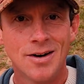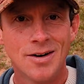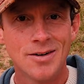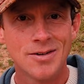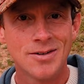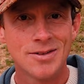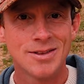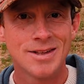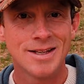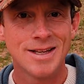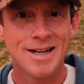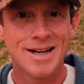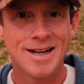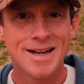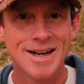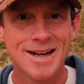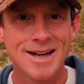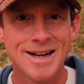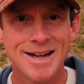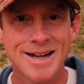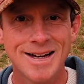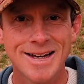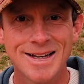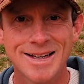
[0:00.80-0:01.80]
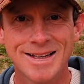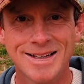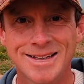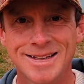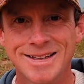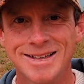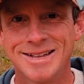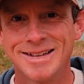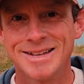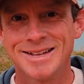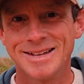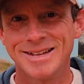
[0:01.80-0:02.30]
Hola!
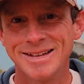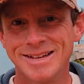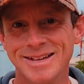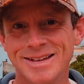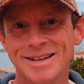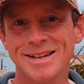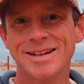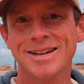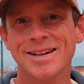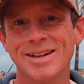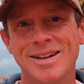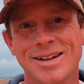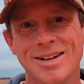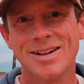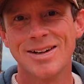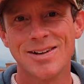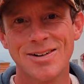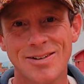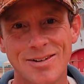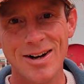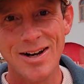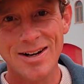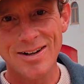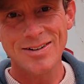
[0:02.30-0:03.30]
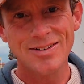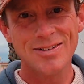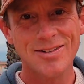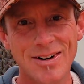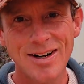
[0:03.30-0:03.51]
Grand